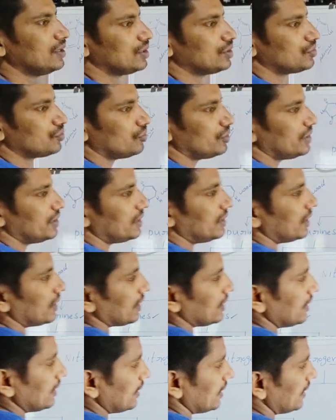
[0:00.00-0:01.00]
So here
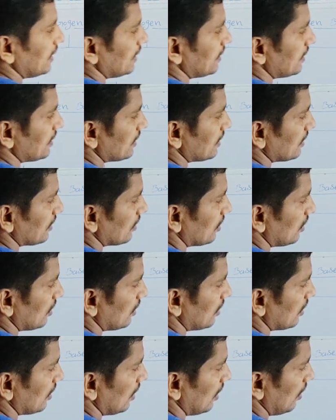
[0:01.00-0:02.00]
in this
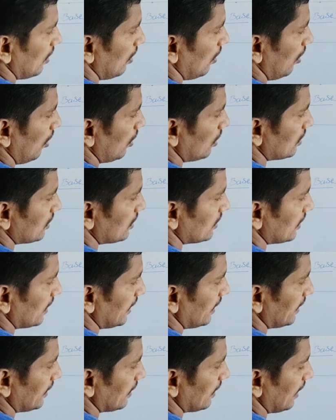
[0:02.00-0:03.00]

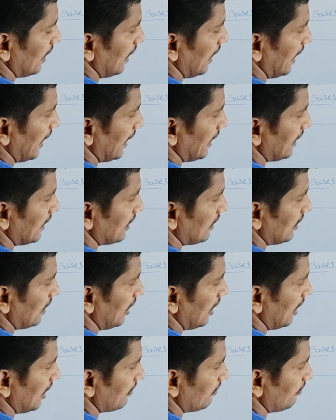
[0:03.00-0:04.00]
oxygen and
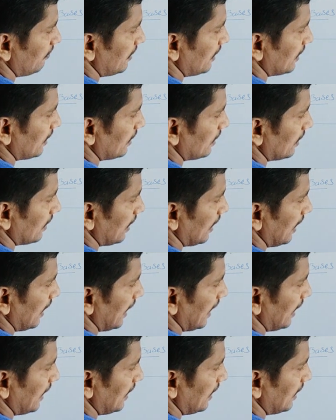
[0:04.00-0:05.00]
carbon
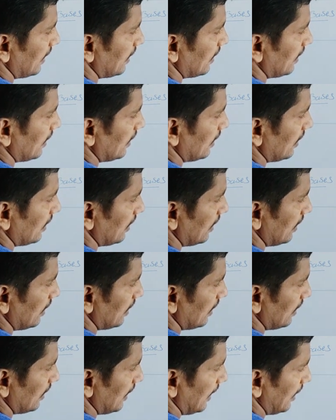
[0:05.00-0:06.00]
and
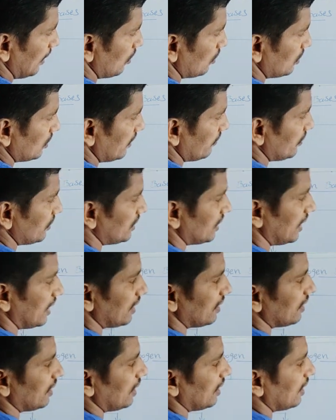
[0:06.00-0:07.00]
nitrogen which are
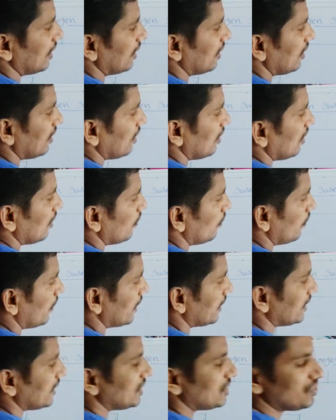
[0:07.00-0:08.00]
in the
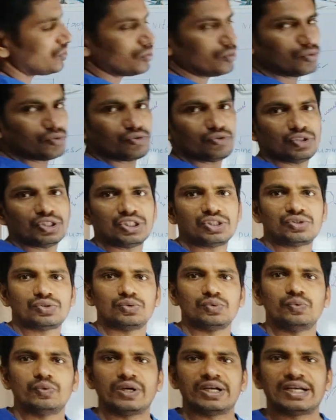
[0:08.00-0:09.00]

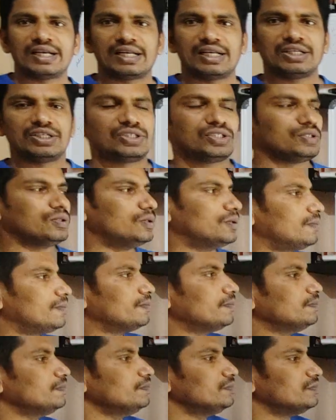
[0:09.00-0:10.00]
1:2:1 ratio.
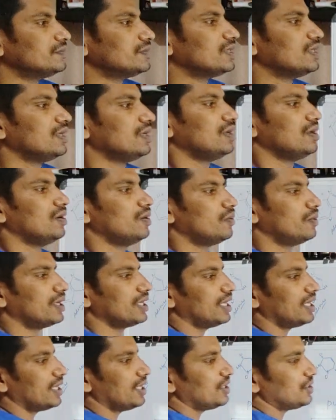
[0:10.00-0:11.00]
What
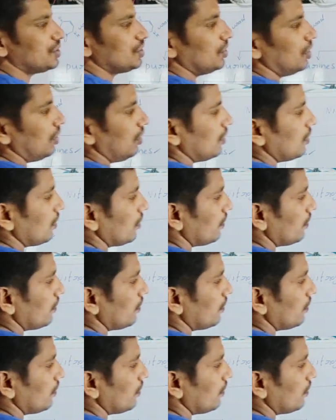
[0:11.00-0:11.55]
is the ratio?